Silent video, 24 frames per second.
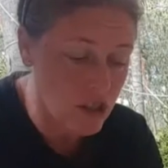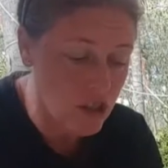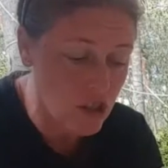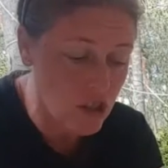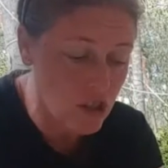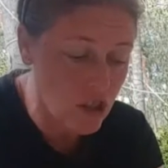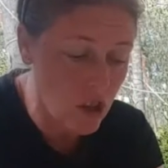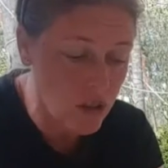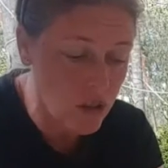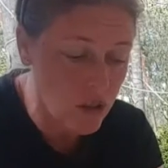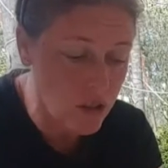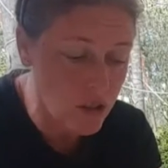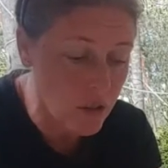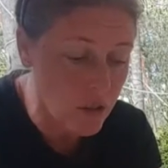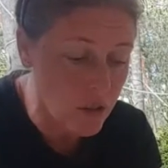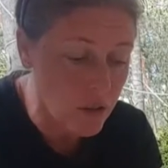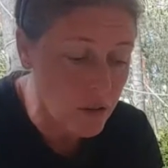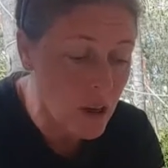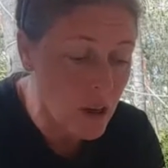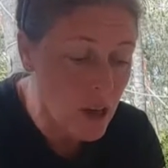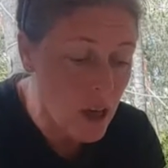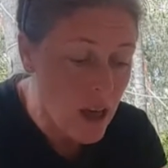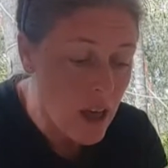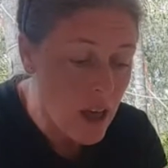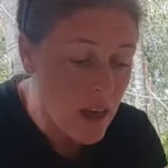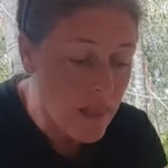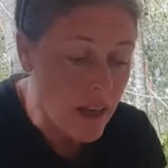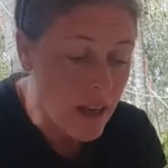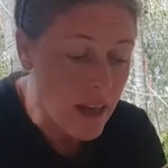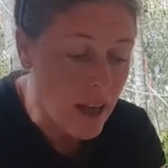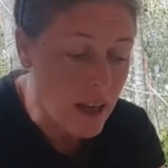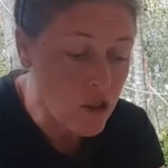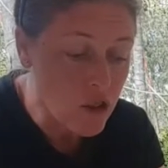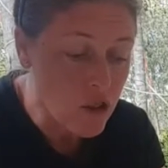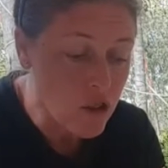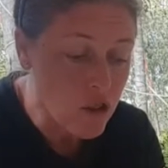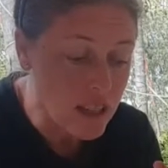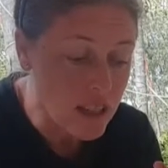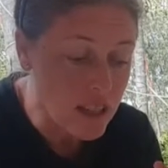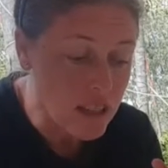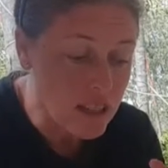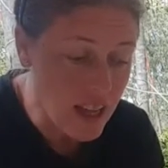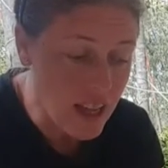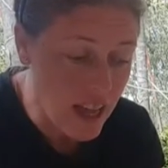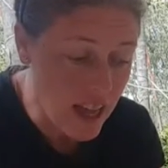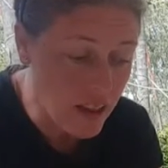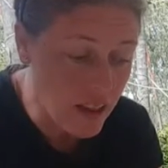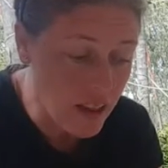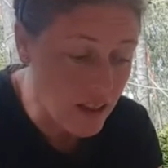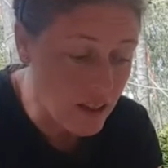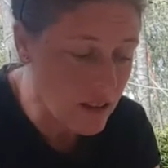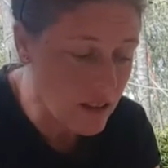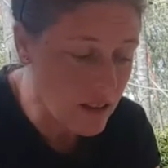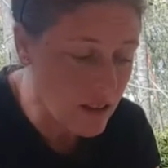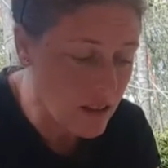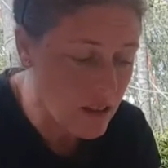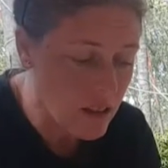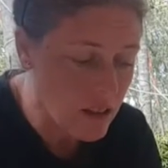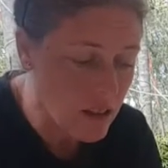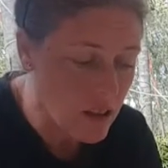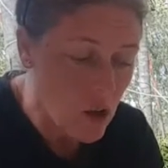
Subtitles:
show you that you can tell